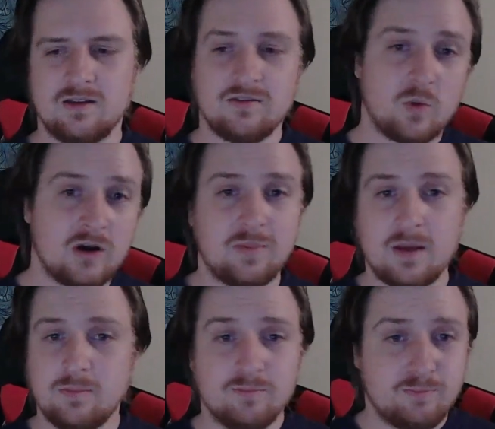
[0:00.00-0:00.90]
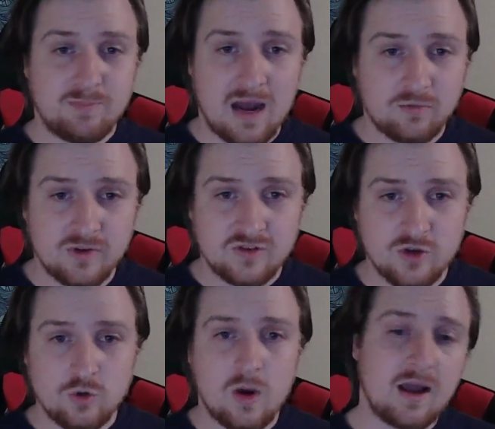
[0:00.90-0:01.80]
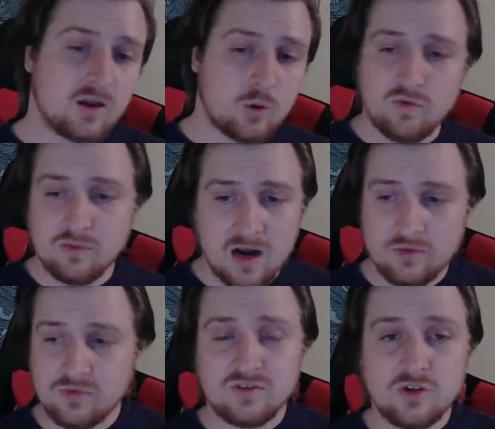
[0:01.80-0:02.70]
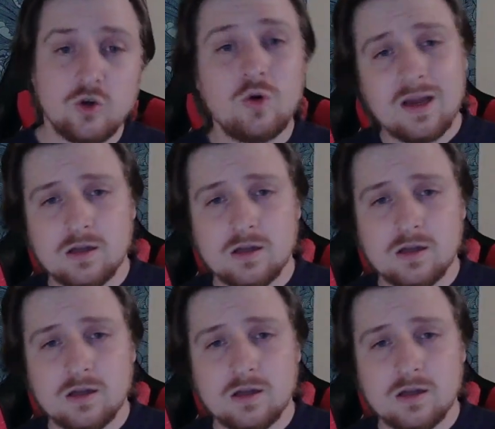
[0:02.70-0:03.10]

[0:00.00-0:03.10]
If I want to play Battlefront 2, I can go over to Battlefront 2